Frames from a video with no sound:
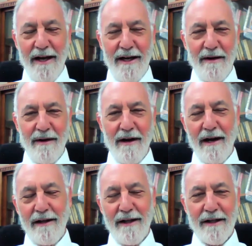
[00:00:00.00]

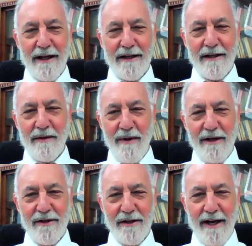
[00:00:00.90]
I neglected to
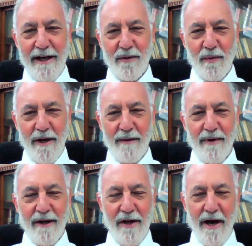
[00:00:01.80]
mention last week,
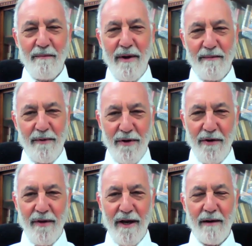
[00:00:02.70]
but a lot of people
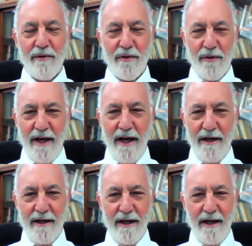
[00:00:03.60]
know that I was
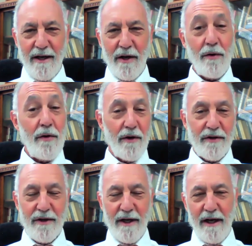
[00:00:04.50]
ordained in New York
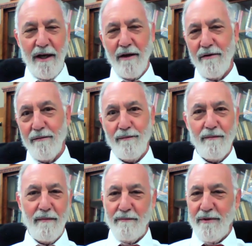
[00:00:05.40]
City
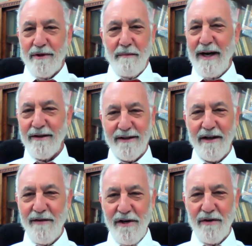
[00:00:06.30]
just about
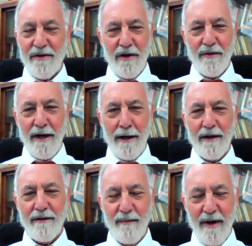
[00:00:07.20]
7 years ago
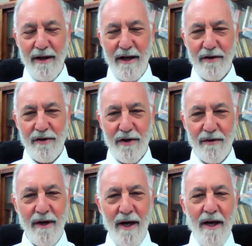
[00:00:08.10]
now, by the end of
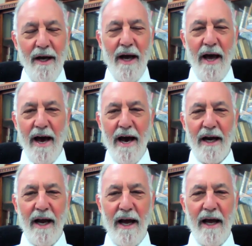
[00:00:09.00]
June,
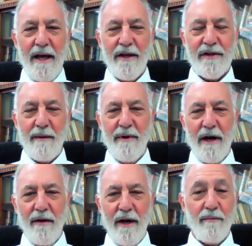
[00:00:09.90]
at a
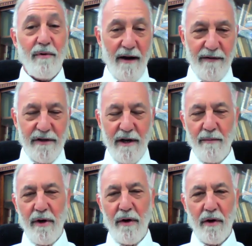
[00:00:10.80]
seminary, a private
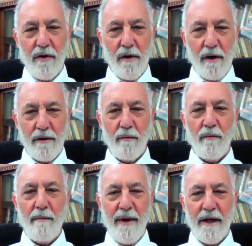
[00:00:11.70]
seminary called
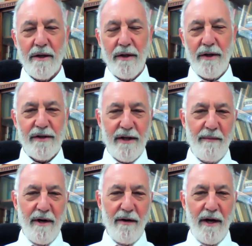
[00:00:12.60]
Rabbinical
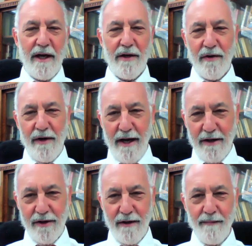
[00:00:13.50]
Seminary
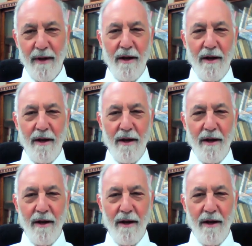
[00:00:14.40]
International.